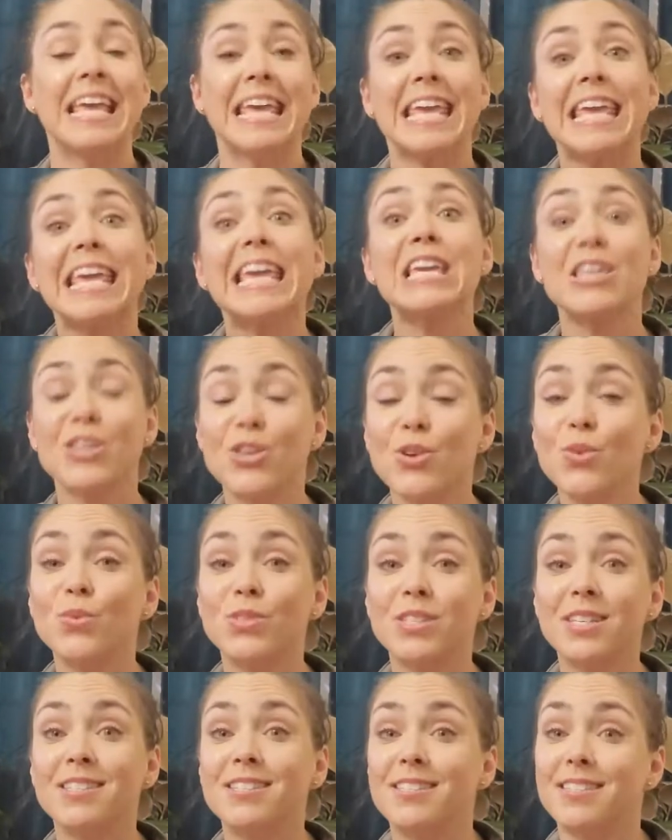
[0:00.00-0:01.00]
It
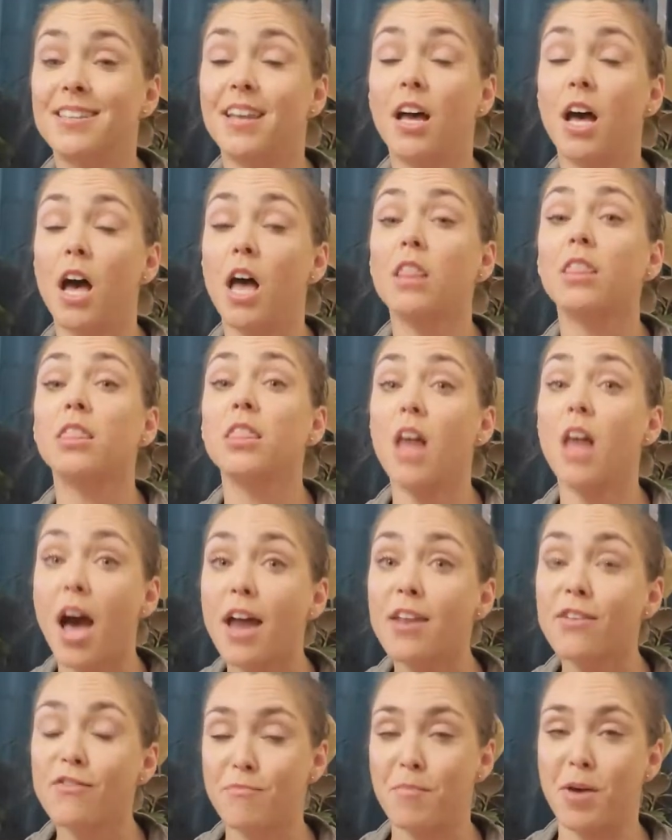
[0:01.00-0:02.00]
uses a
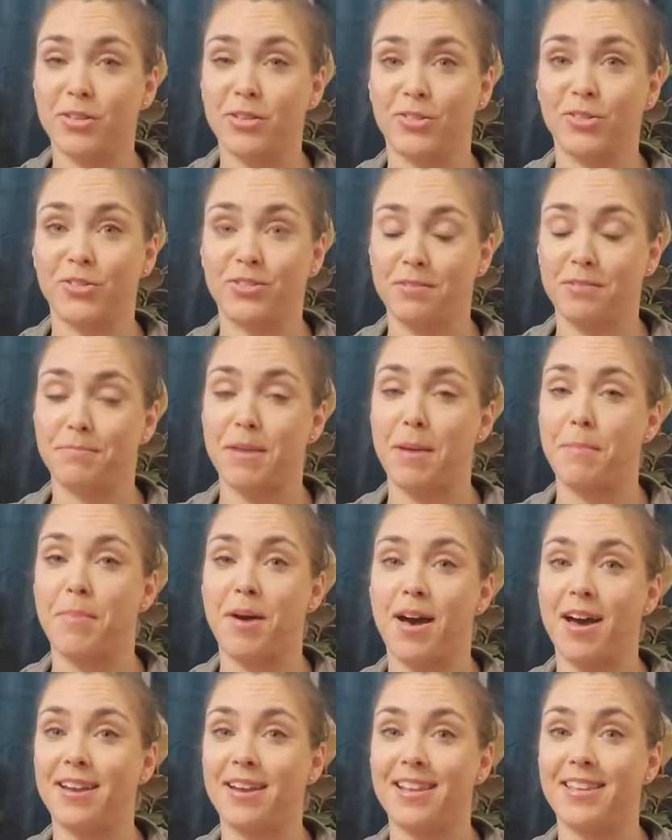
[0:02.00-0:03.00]
lot of muscles in my
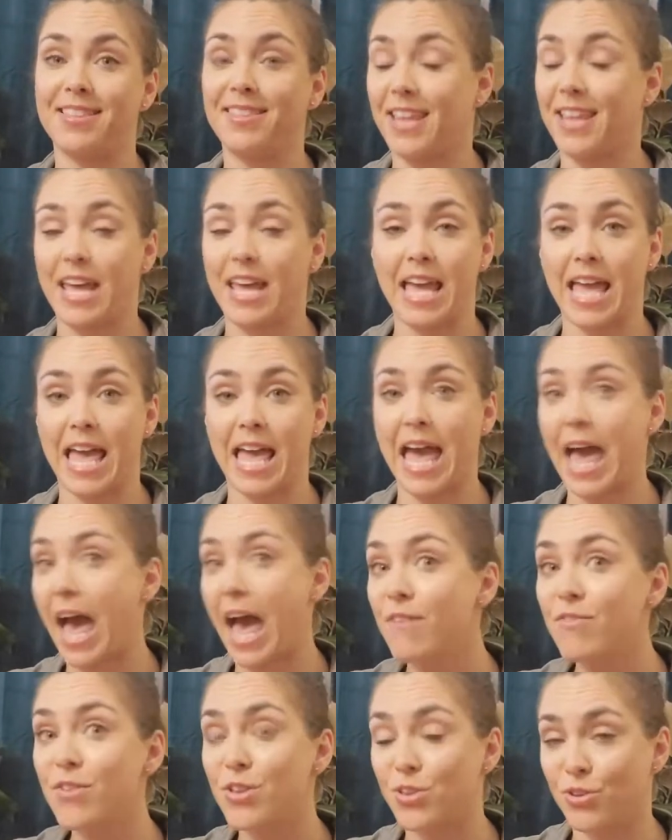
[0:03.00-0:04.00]
body that I
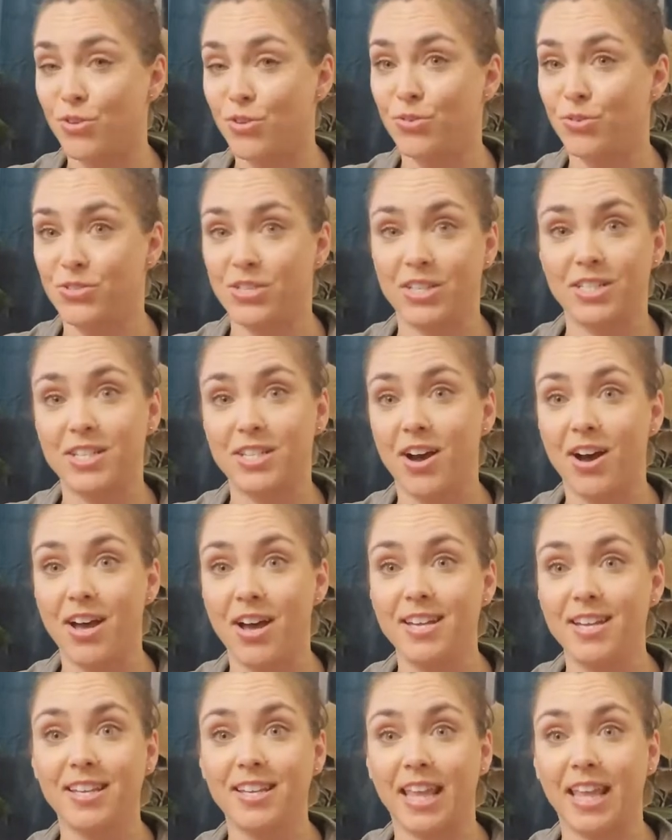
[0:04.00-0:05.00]
haven't used a
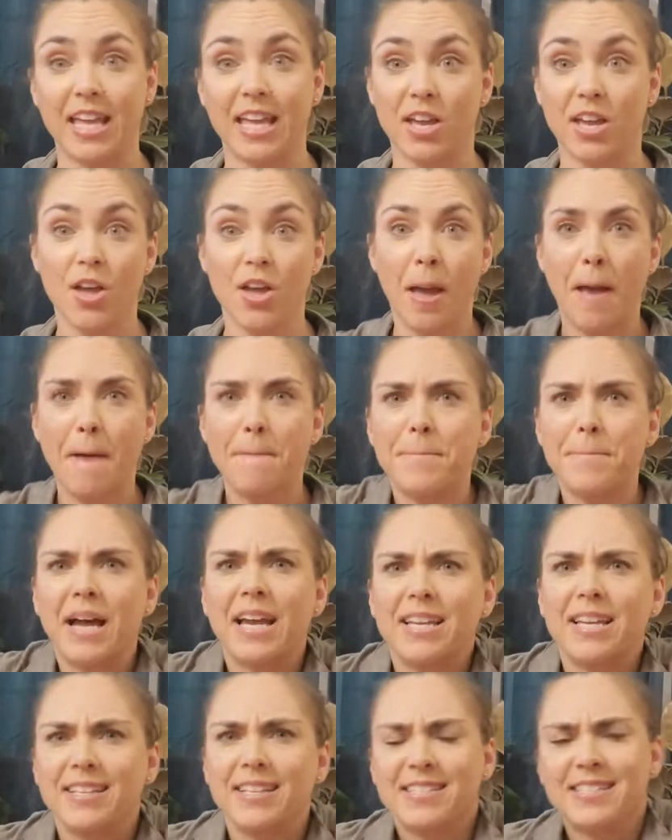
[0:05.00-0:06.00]
ton. Like
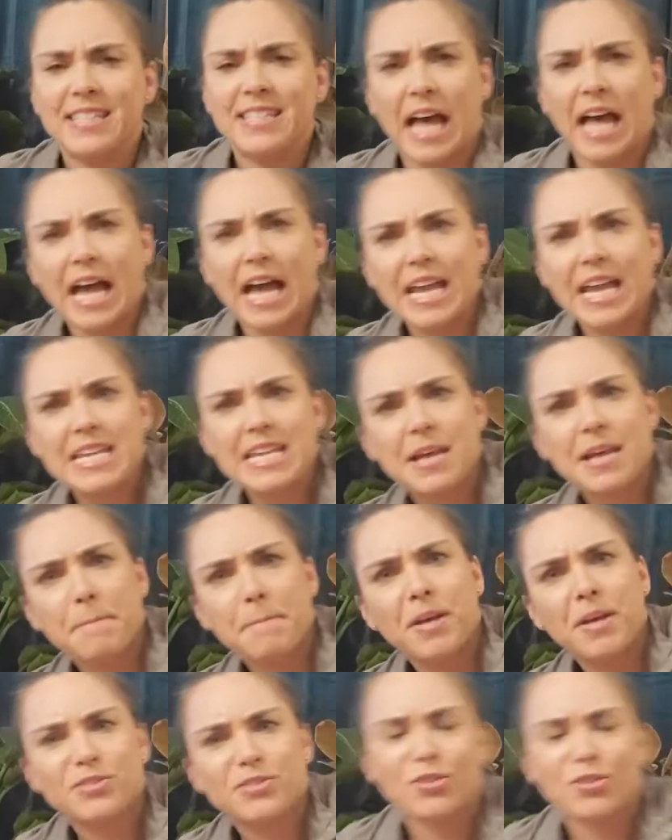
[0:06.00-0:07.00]
my side
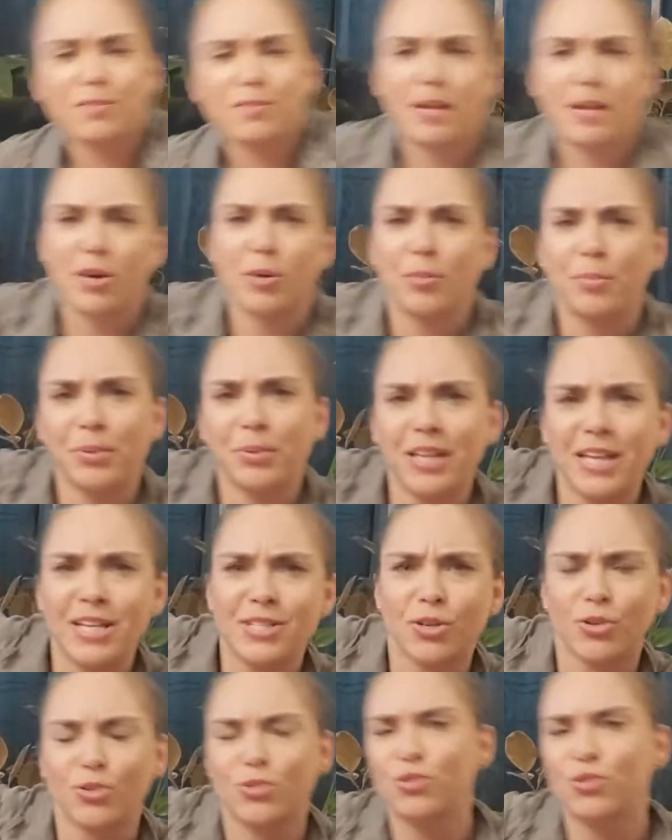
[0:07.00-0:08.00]
muscles, my
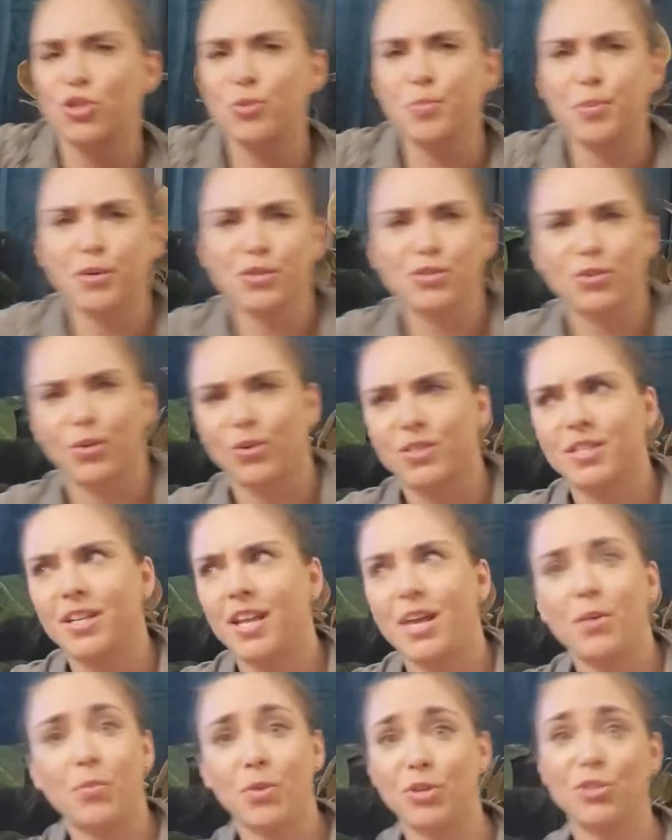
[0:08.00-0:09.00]
obliques are super sore
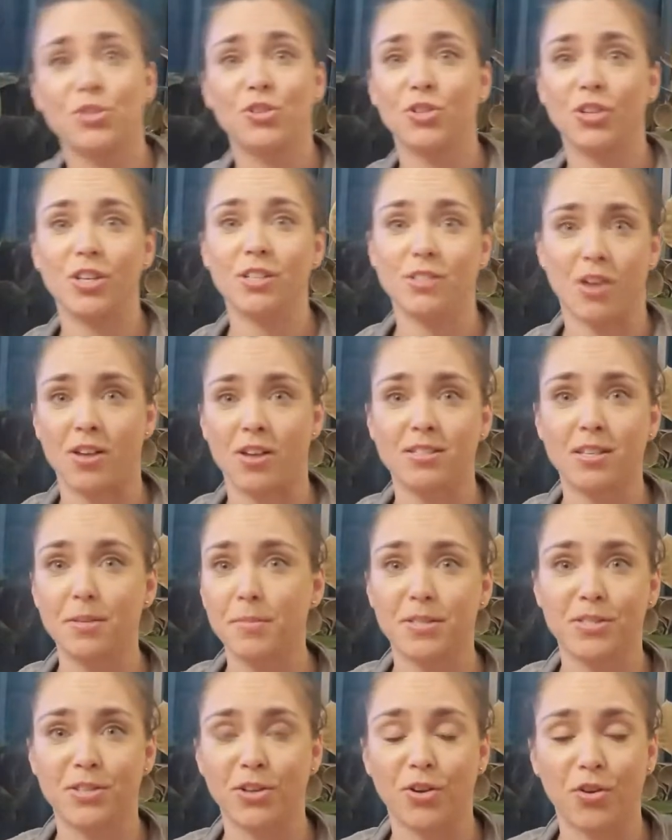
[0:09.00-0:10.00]
today, which is awesome.
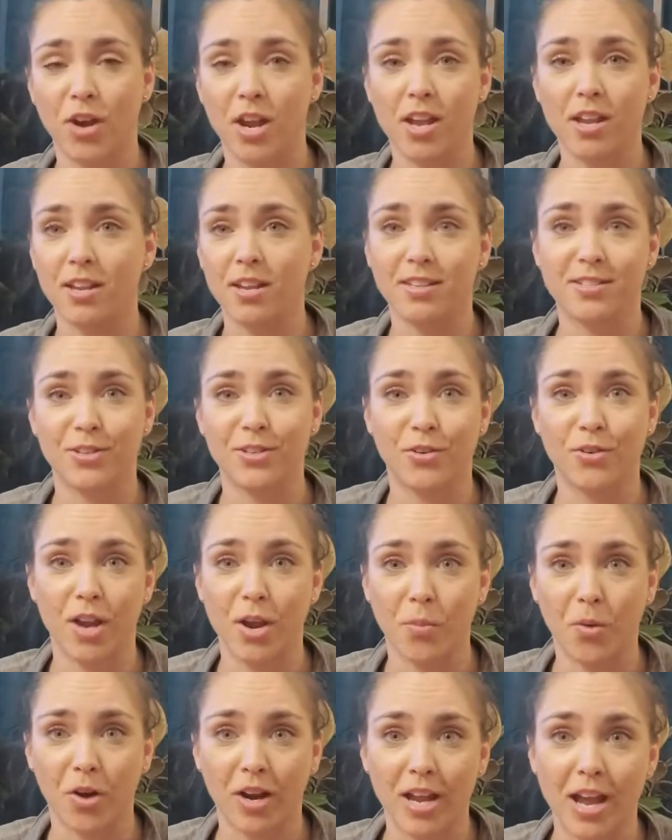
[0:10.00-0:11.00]
It's a
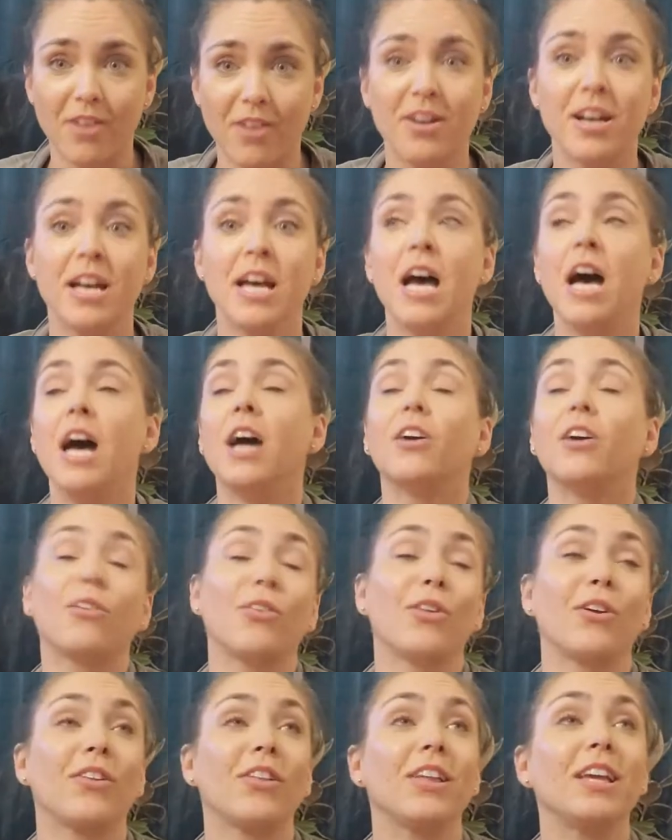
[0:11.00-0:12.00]
great workout,
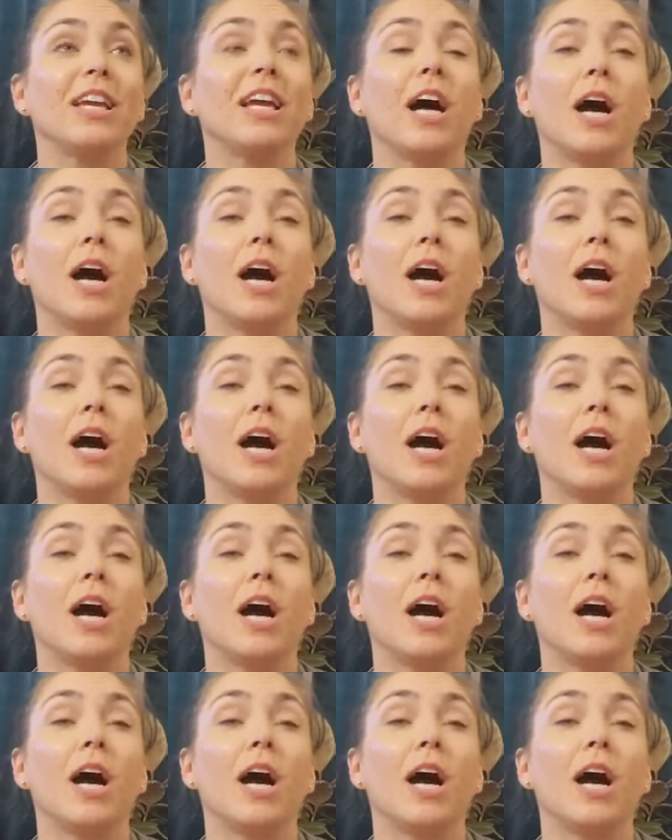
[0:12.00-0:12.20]
clearly.